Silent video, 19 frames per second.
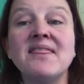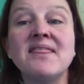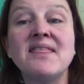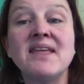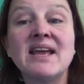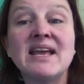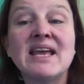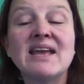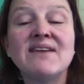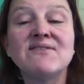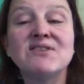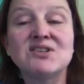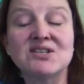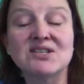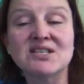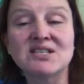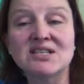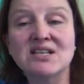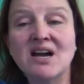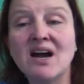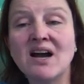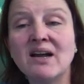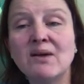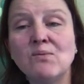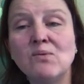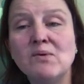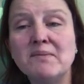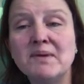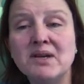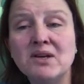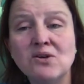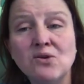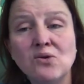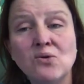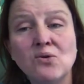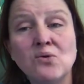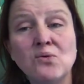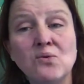They gave it to Sky Woman,
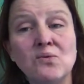who